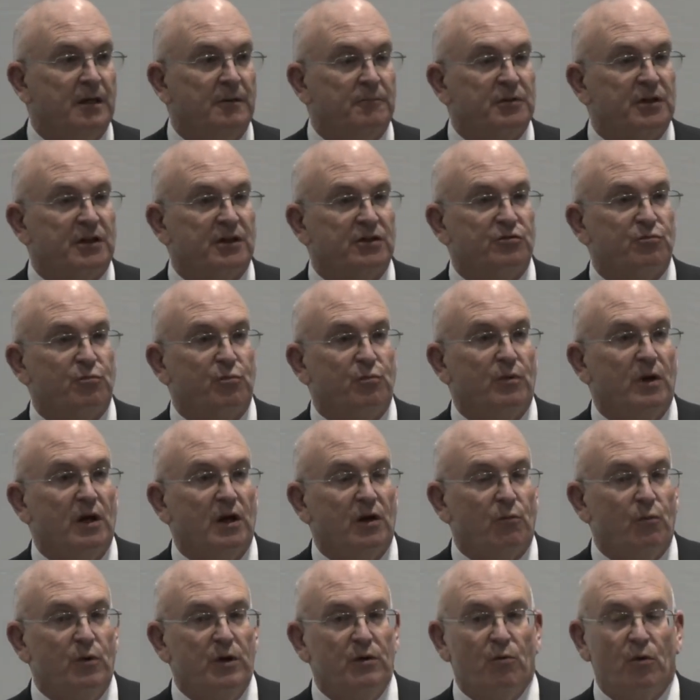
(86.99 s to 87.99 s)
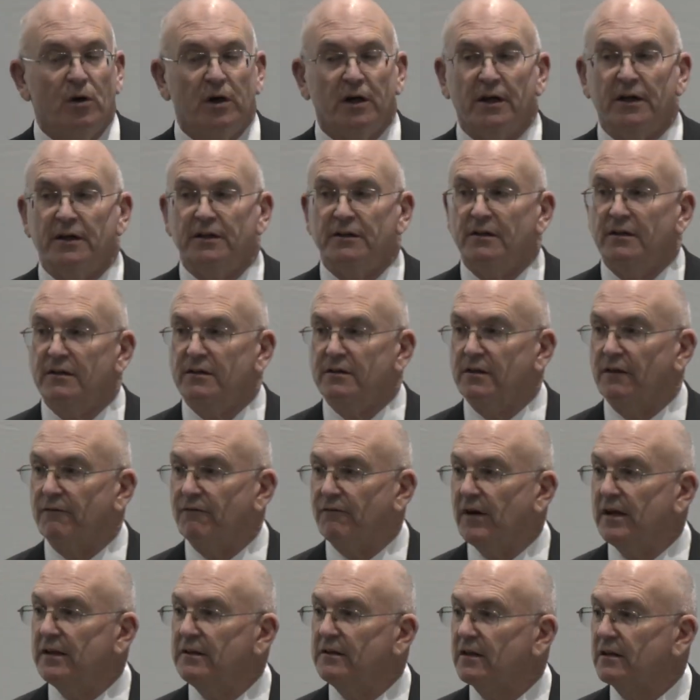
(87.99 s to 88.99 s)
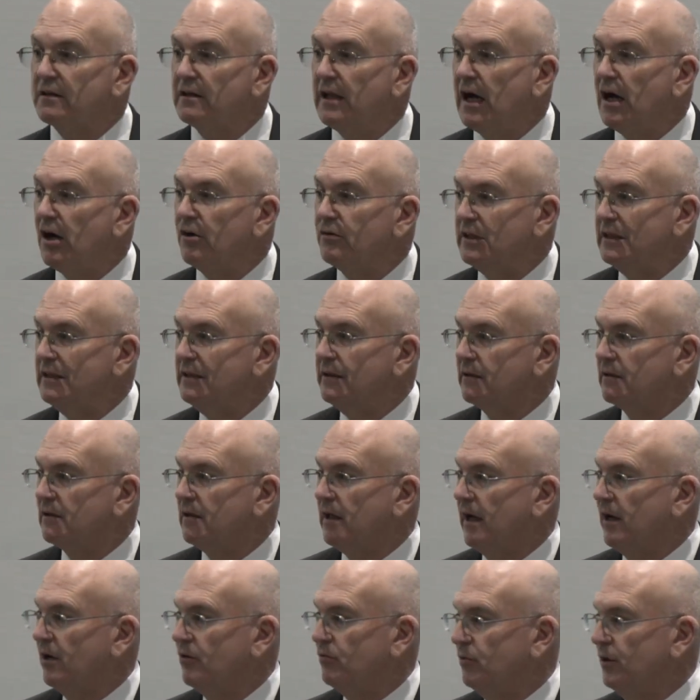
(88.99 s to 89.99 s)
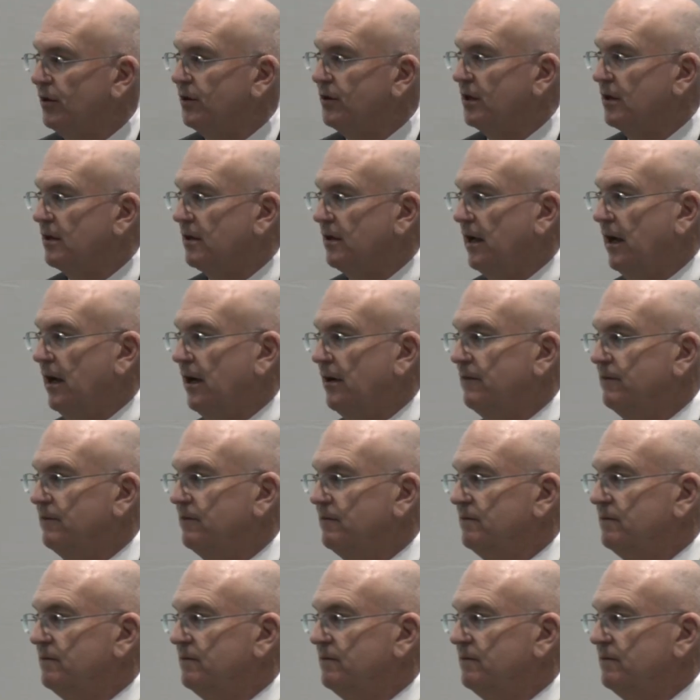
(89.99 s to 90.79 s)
because we want to defend the cloud in the cloud with the cloud.